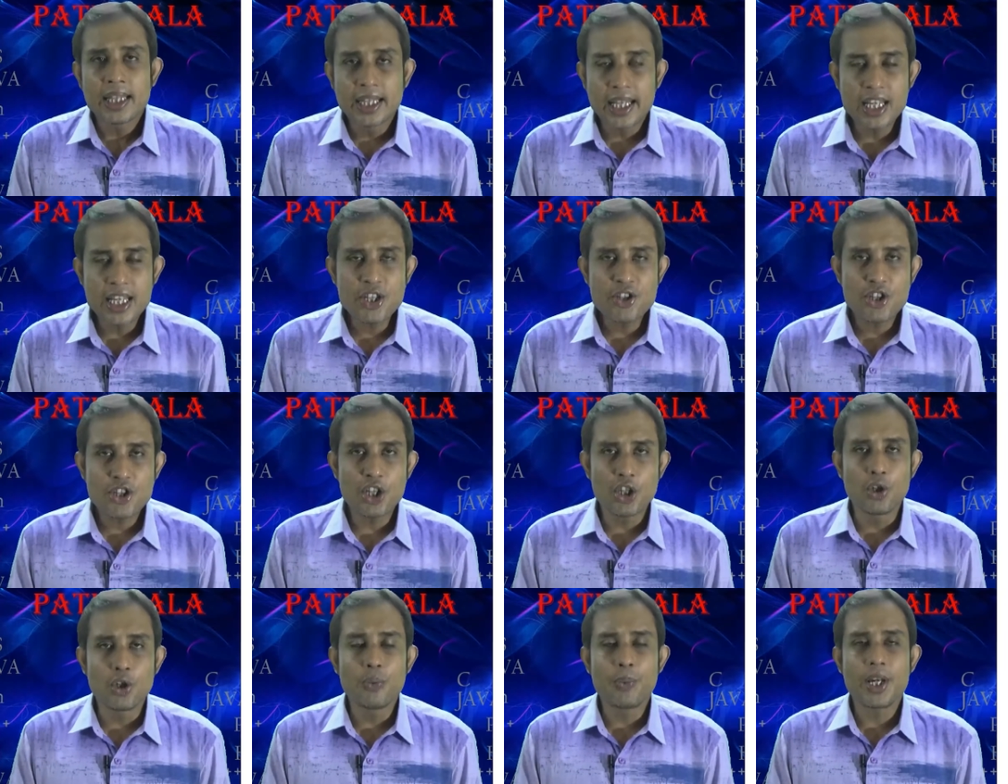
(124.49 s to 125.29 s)
This
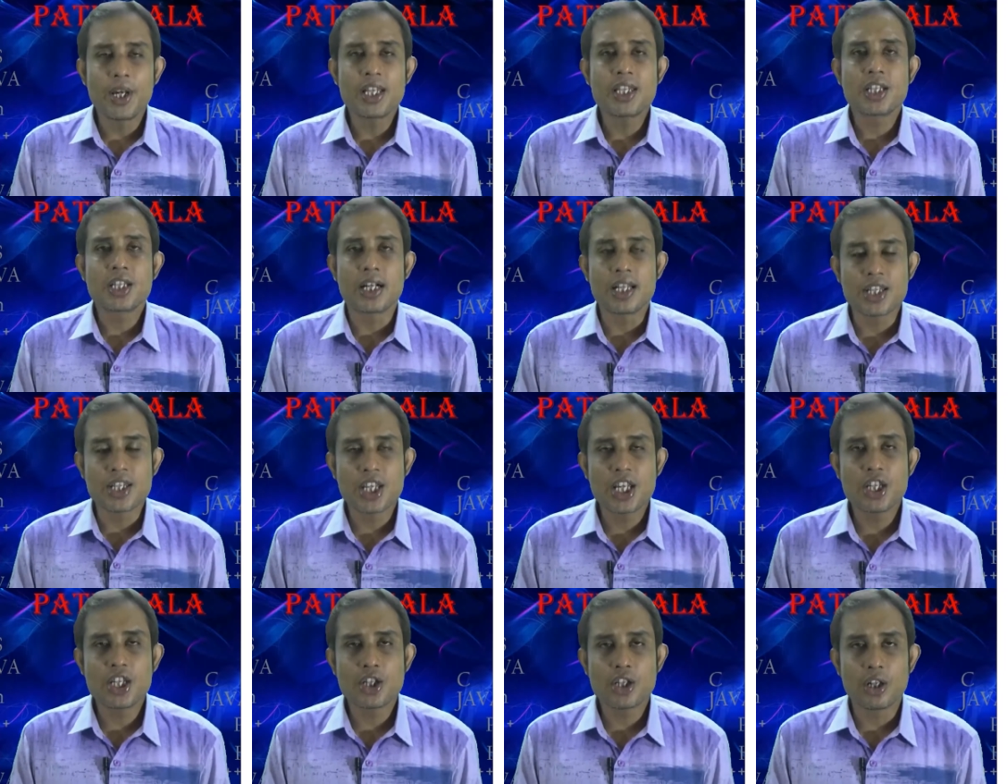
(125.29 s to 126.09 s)
tube is
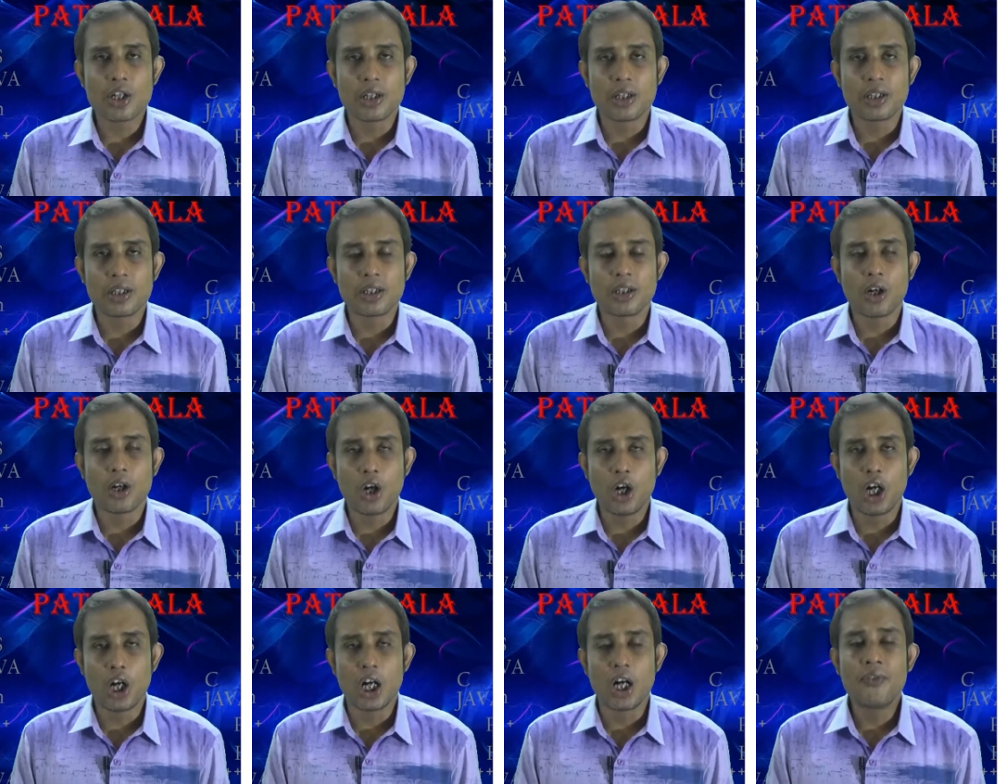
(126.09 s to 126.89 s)
consist
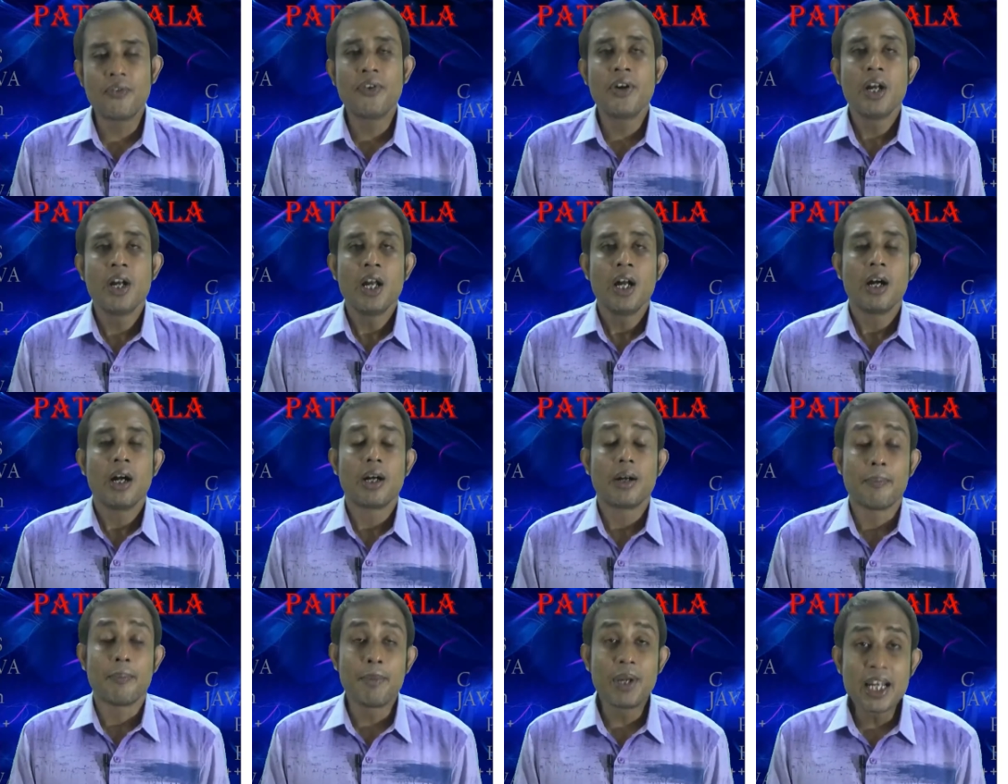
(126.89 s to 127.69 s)
of
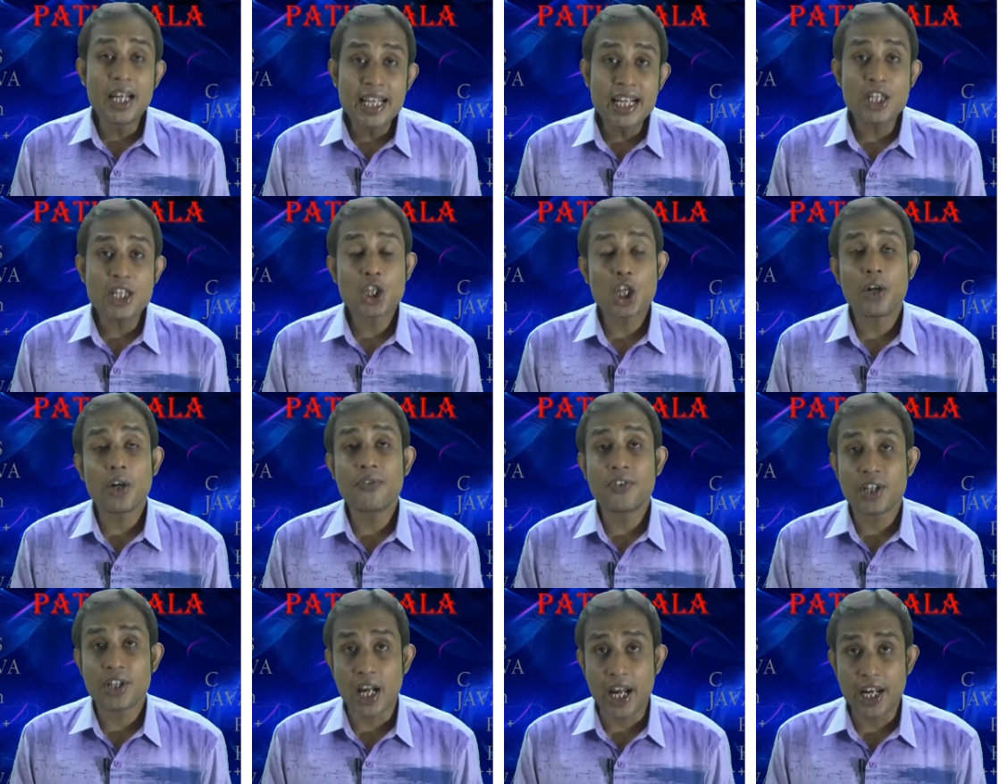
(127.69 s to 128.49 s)
millions
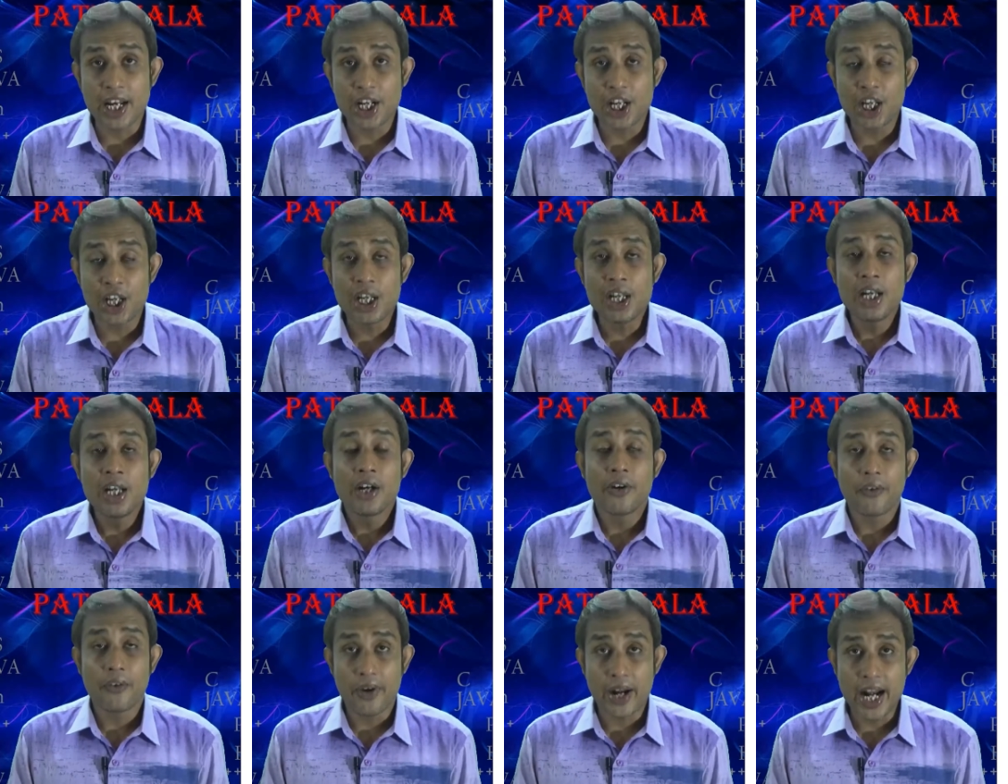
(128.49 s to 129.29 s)
of tiny
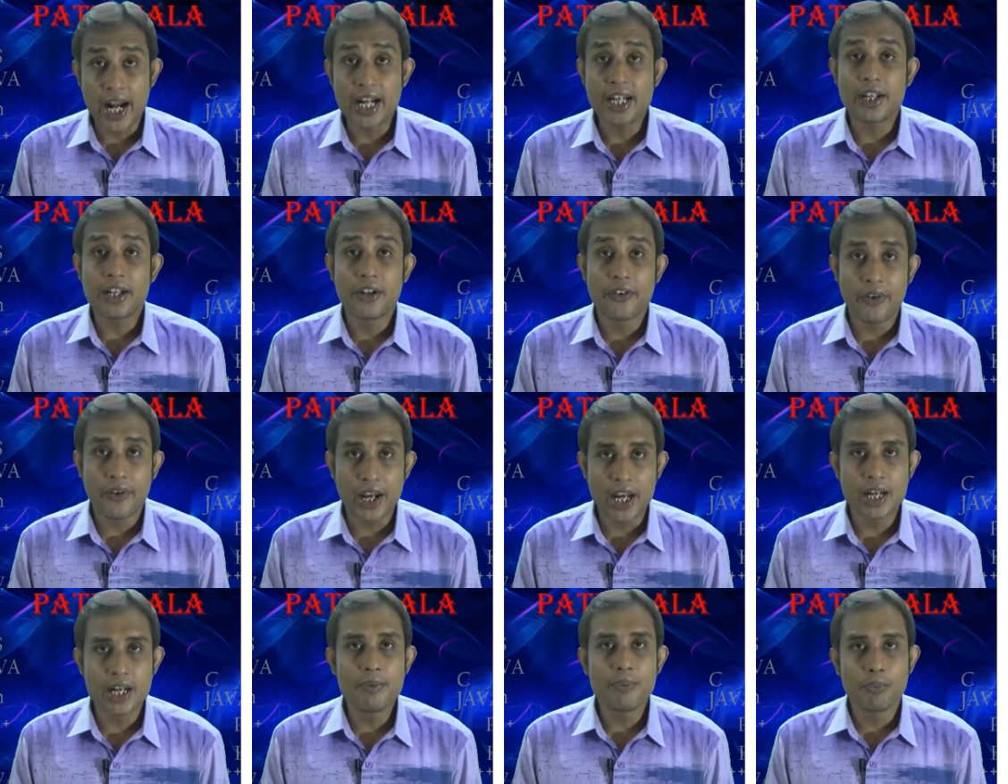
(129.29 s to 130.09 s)
red,
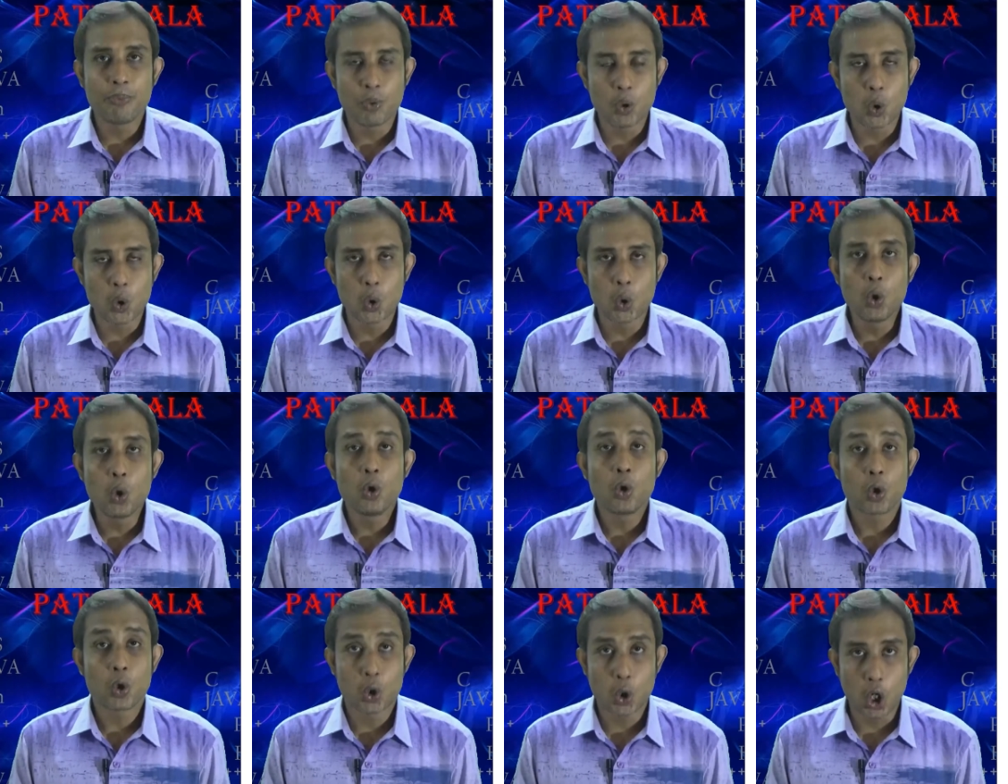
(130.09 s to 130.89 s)
green,
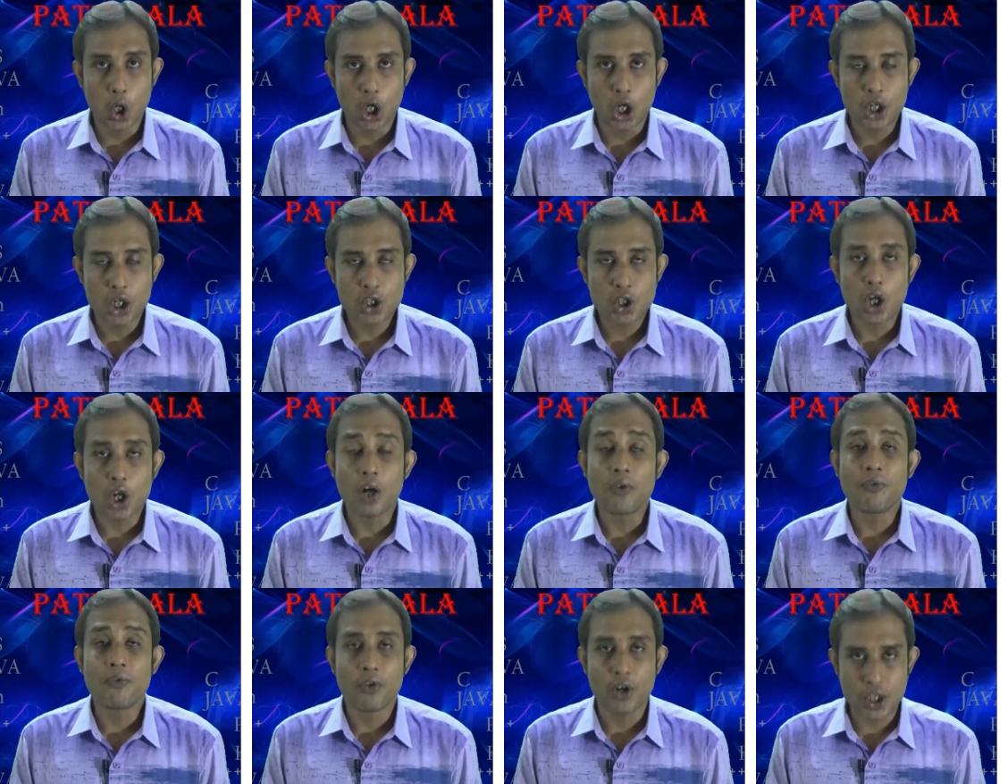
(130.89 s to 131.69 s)
blue dots
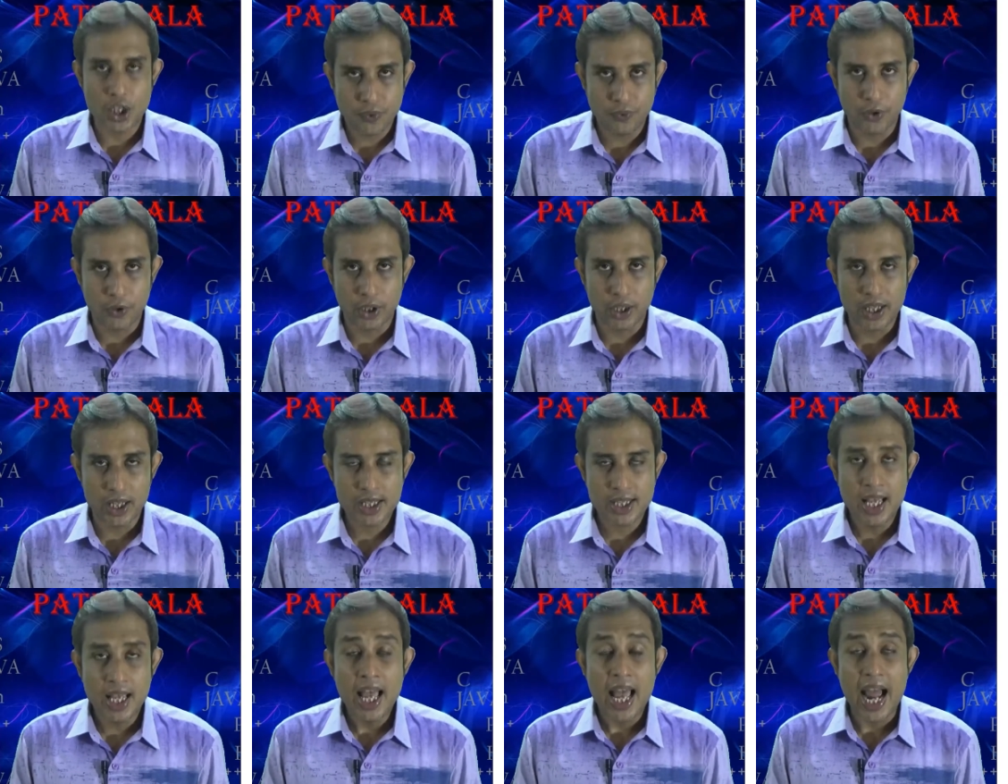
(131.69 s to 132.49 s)
of
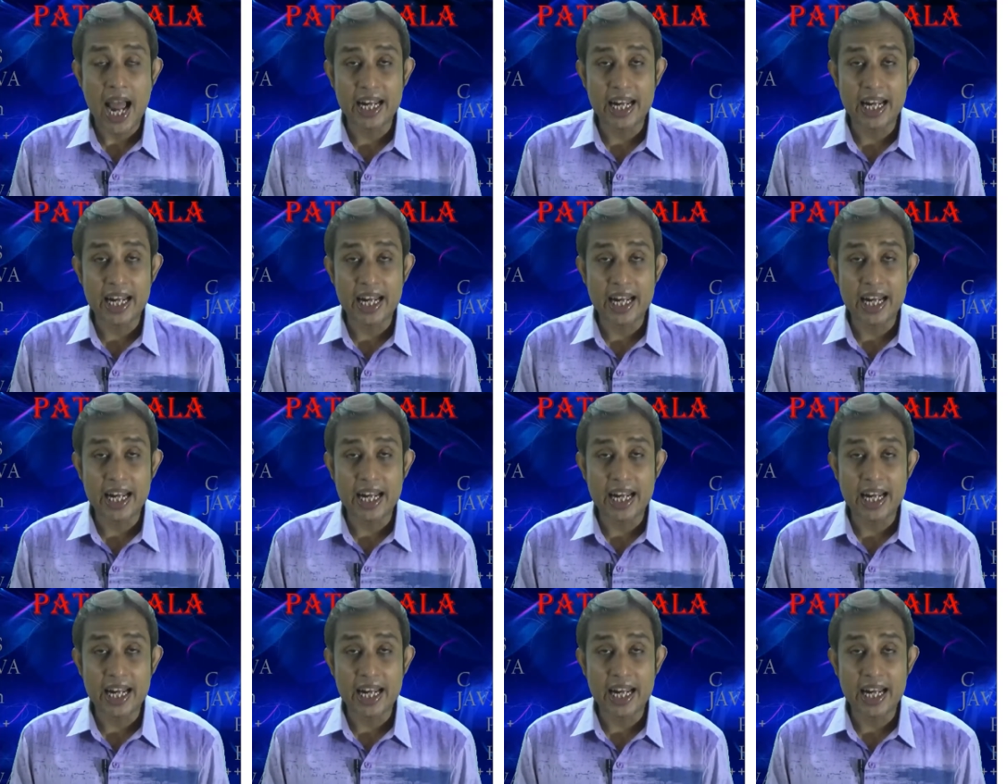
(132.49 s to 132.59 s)
phosphorus,